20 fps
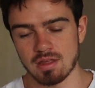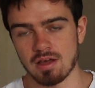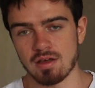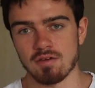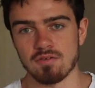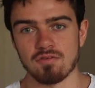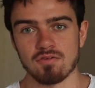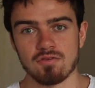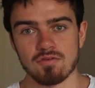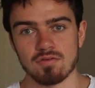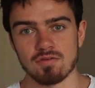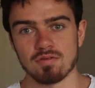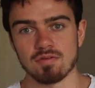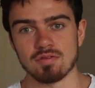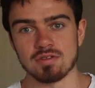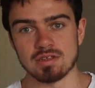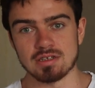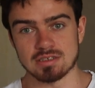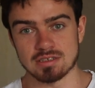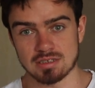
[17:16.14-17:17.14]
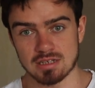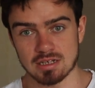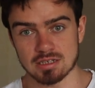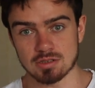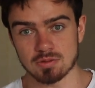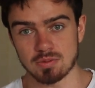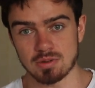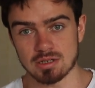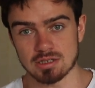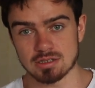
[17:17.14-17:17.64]
of these
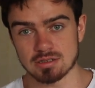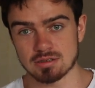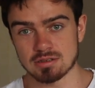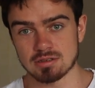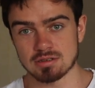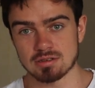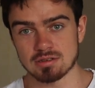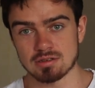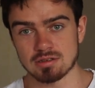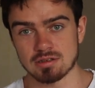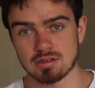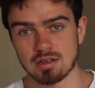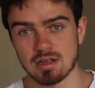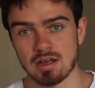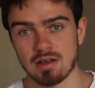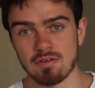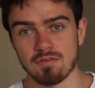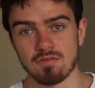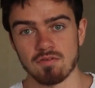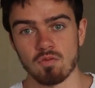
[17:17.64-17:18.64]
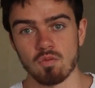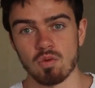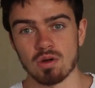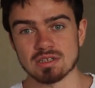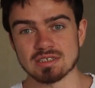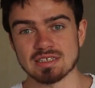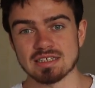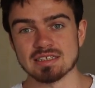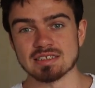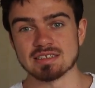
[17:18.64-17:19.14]
6 weeks, of
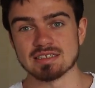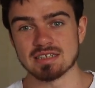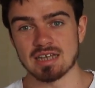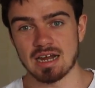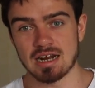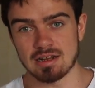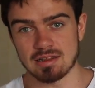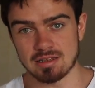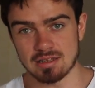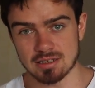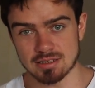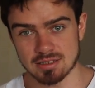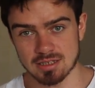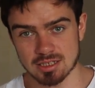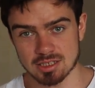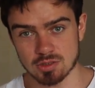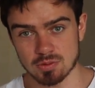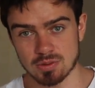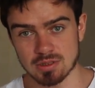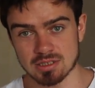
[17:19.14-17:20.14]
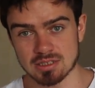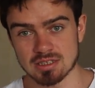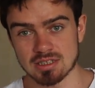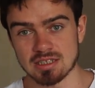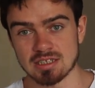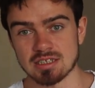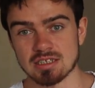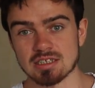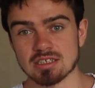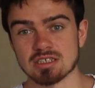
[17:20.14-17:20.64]
what's inside of these 6 weeks,
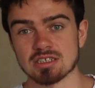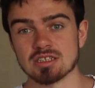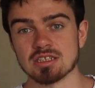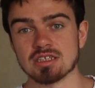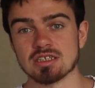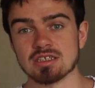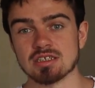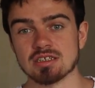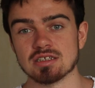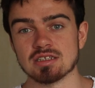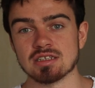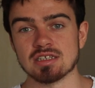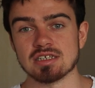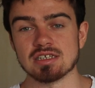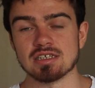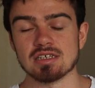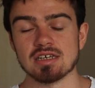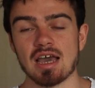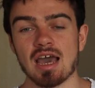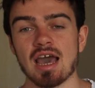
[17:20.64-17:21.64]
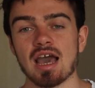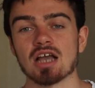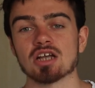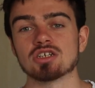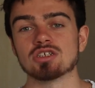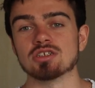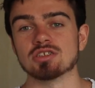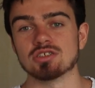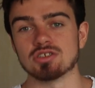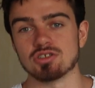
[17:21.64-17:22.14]
the
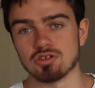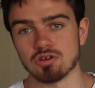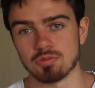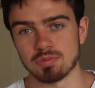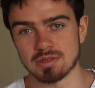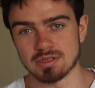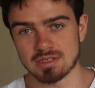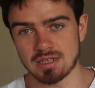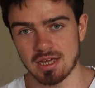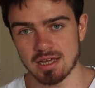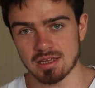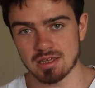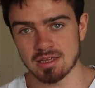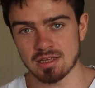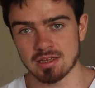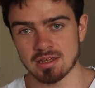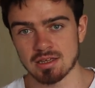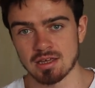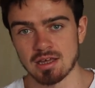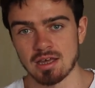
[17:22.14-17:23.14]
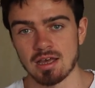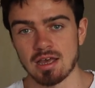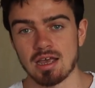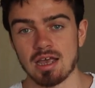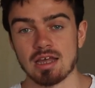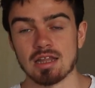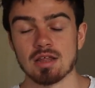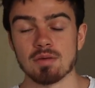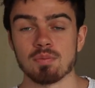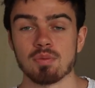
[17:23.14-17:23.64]
actions you'll be taking
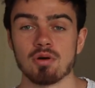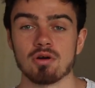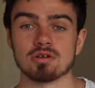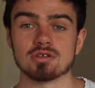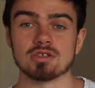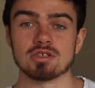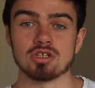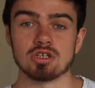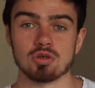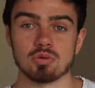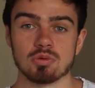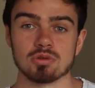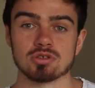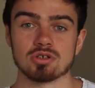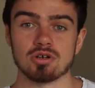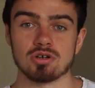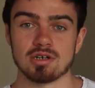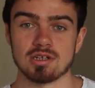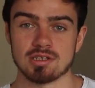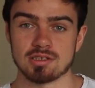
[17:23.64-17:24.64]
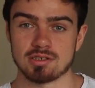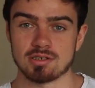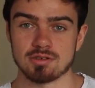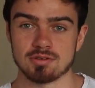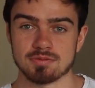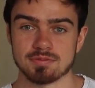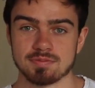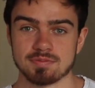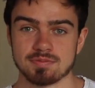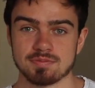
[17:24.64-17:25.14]
and the person you will turn into.